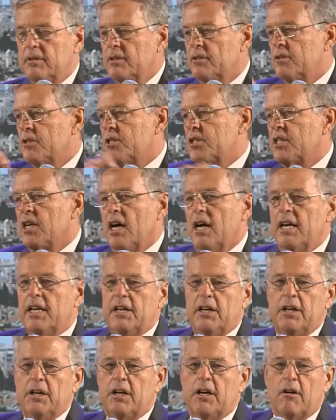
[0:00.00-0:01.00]
signed
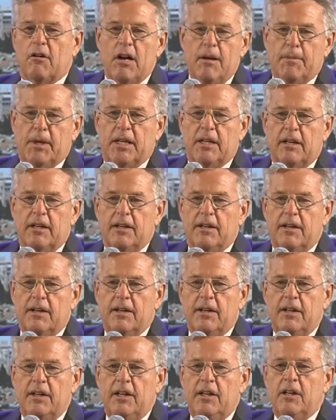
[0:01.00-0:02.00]
an agreement
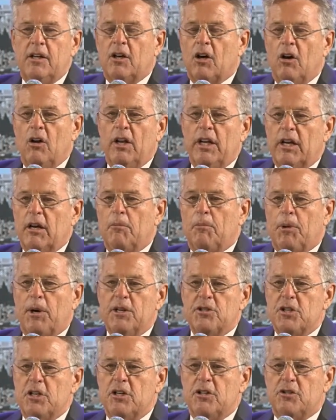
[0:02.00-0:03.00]
calling on
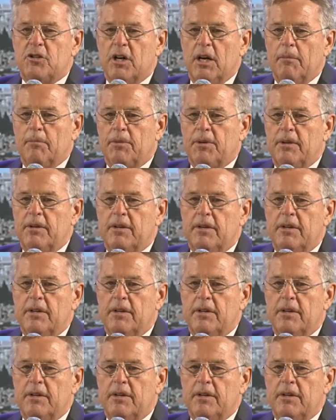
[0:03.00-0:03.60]
President Trump